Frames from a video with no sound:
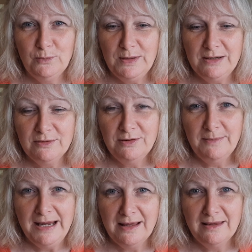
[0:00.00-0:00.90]
we are going to
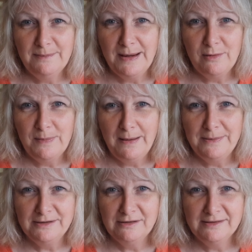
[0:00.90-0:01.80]
make the bell
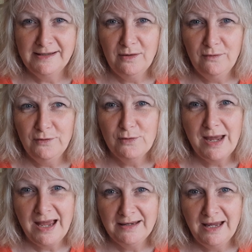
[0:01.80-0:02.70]
peppers ourselves. You
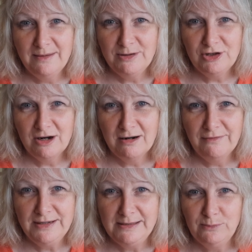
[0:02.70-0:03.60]
can get them in a jar
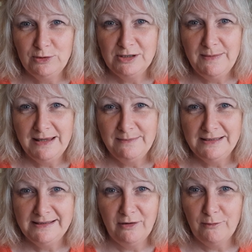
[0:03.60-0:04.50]
if you didn't want to make them
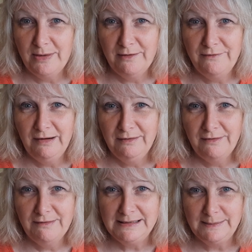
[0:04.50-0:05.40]
yourself, but they're very,
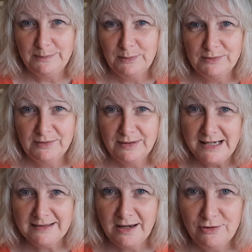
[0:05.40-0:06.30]
very simple. So
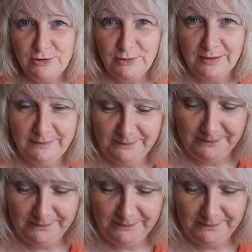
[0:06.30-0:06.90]
here's how you do it.